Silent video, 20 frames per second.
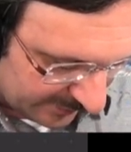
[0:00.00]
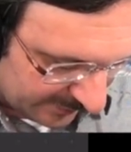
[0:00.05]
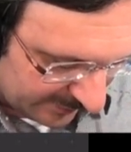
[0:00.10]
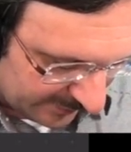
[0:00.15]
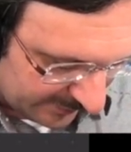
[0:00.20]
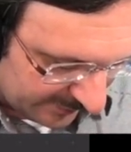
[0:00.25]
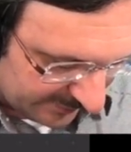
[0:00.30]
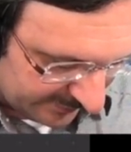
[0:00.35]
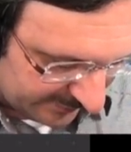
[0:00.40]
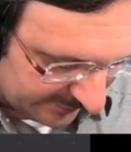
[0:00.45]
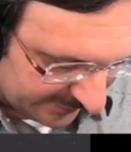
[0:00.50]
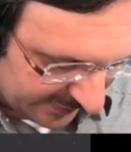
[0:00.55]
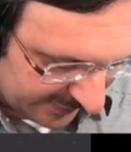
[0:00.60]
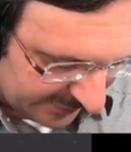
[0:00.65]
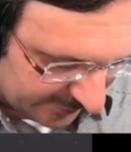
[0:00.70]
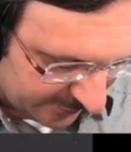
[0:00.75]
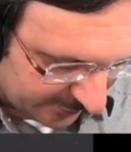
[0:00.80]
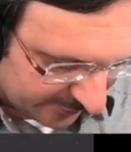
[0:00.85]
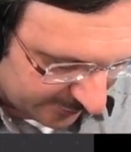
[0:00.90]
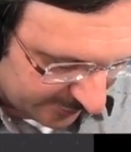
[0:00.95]
this
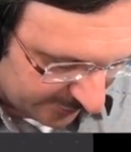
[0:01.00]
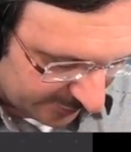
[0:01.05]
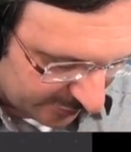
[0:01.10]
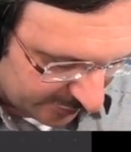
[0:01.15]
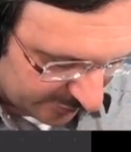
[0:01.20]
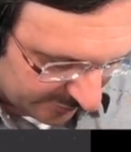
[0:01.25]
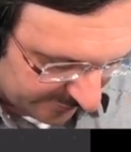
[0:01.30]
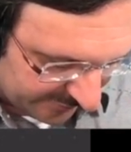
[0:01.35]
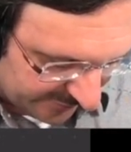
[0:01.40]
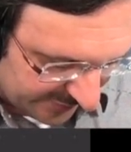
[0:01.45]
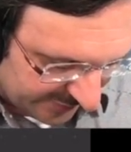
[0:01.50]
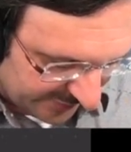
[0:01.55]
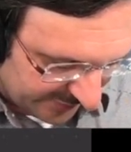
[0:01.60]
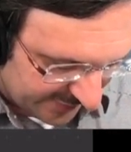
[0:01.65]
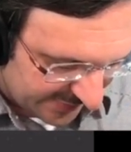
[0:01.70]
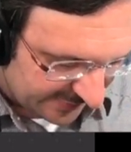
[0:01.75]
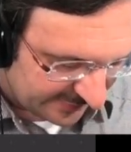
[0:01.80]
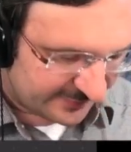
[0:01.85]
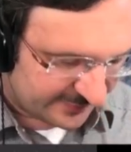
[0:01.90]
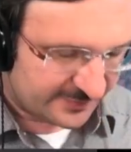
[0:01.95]
integral over
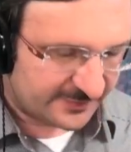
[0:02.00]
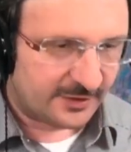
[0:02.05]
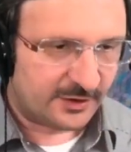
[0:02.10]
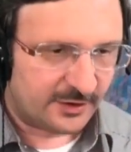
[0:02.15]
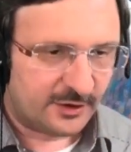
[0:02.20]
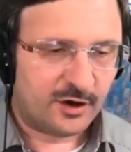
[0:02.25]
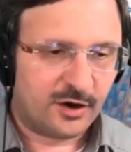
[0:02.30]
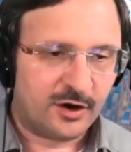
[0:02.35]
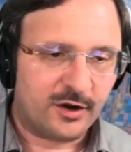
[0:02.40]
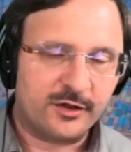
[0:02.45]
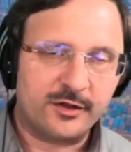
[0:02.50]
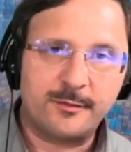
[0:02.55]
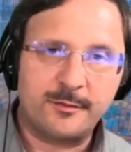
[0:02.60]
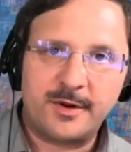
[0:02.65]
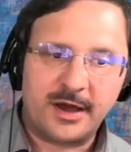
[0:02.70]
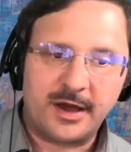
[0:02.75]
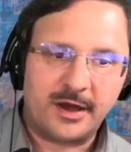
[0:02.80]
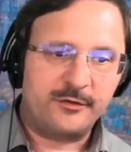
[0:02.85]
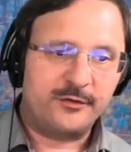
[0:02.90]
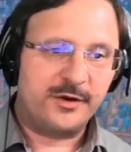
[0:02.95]
VDS along the
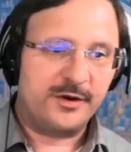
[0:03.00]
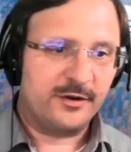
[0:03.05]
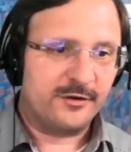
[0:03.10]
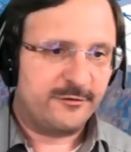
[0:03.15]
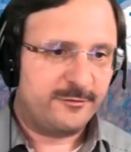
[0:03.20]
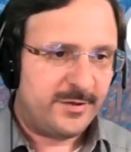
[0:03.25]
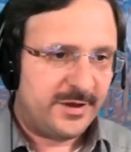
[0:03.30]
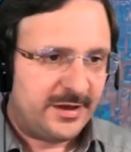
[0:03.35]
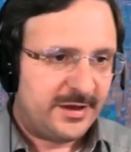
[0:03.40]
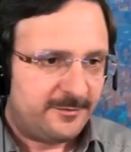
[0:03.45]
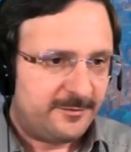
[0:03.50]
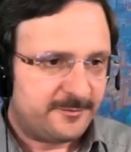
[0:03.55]
boundary of B,